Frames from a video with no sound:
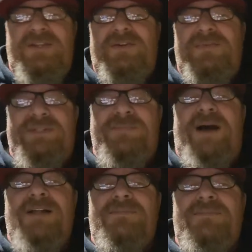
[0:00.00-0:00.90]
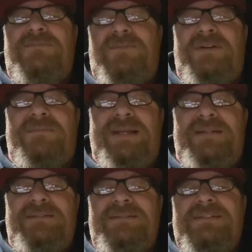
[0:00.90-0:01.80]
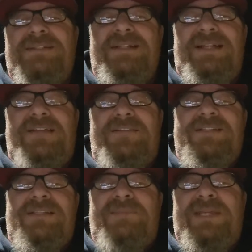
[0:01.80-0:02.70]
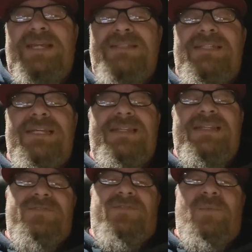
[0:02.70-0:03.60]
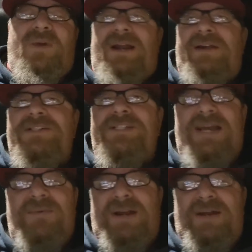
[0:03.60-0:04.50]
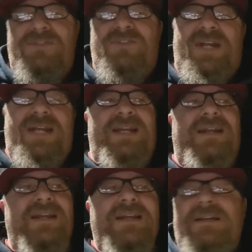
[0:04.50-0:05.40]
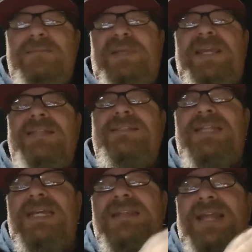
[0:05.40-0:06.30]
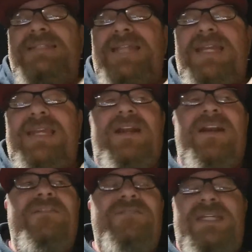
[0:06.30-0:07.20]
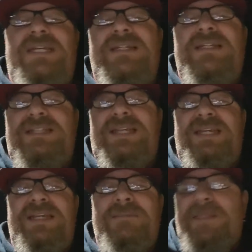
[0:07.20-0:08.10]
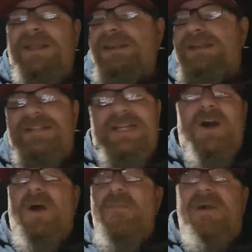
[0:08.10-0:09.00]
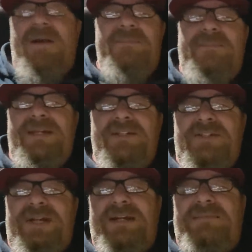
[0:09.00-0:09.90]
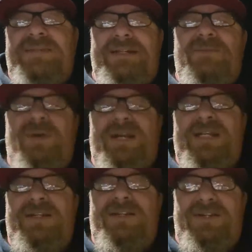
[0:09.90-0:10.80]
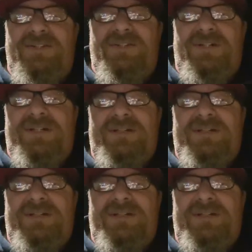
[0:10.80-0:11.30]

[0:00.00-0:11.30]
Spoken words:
responsible for him, man. If he's a PSD, this is from what I understand when I was training. PSD, they take care of. TNT, it's all part of being a trainer, man. What do you do to your truck?